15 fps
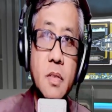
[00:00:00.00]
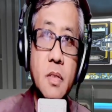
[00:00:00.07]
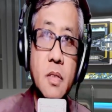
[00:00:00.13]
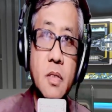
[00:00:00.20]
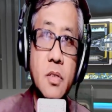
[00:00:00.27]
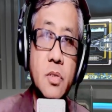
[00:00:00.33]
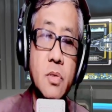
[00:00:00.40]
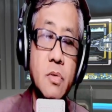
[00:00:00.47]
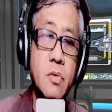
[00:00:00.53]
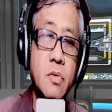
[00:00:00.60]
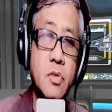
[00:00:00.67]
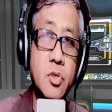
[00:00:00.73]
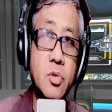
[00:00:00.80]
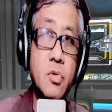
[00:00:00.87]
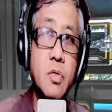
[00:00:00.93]
So
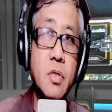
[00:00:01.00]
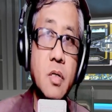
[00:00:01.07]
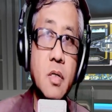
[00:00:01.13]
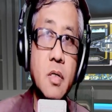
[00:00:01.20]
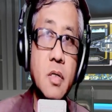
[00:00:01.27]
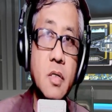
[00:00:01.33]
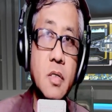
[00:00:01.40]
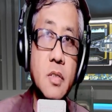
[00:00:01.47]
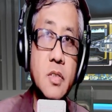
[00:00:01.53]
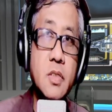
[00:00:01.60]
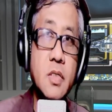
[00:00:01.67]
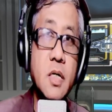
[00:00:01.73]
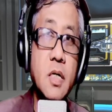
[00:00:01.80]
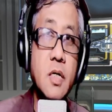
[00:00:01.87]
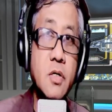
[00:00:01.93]
sugar is
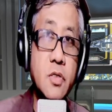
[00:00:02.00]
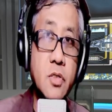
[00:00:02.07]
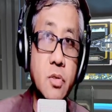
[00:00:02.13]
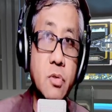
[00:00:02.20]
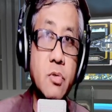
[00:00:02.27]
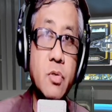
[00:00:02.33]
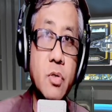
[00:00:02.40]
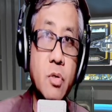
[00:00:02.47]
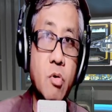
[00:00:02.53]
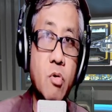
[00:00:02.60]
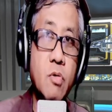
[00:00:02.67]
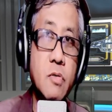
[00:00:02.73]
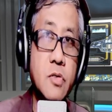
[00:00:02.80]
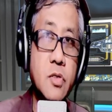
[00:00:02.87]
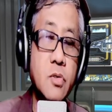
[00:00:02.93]
stored
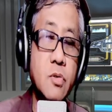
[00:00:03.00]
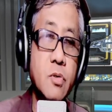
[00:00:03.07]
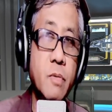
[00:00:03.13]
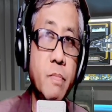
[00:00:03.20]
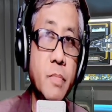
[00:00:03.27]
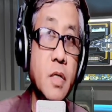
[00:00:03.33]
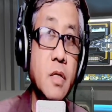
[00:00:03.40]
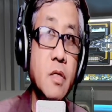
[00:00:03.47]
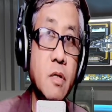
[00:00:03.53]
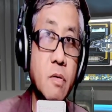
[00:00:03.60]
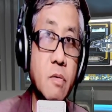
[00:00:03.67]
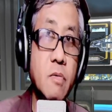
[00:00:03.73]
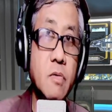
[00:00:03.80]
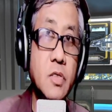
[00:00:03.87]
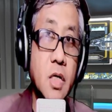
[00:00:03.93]
also in the
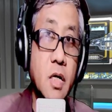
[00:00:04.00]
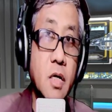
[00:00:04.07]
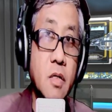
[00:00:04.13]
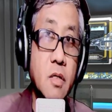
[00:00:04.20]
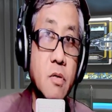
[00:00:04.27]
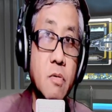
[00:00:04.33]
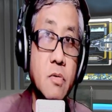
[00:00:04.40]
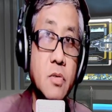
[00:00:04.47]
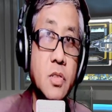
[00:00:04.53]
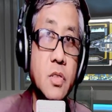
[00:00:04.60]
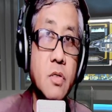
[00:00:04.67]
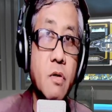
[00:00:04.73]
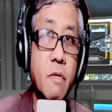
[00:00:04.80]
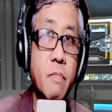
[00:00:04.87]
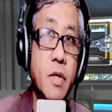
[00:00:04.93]
roots, like those
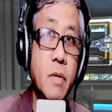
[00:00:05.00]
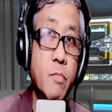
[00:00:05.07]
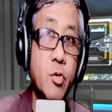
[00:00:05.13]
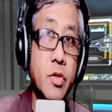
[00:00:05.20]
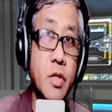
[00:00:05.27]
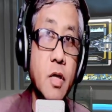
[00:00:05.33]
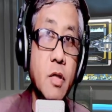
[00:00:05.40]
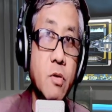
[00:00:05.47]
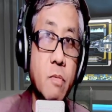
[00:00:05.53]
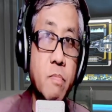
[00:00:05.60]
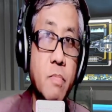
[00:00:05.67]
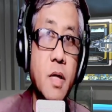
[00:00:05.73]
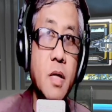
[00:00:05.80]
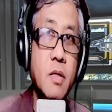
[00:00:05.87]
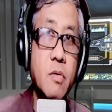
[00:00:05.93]
of the potato
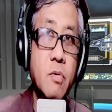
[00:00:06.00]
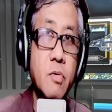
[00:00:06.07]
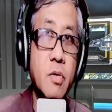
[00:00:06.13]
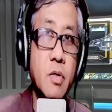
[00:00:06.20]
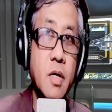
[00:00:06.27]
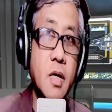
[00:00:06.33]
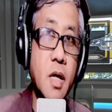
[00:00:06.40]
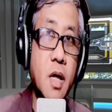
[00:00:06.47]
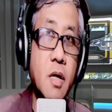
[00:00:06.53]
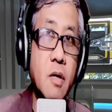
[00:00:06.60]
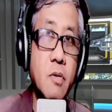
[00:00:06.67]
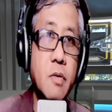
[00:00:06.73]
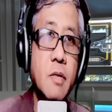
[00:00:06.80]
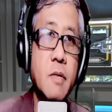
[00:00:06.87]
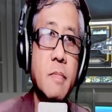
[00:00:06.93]
plant or the carrot.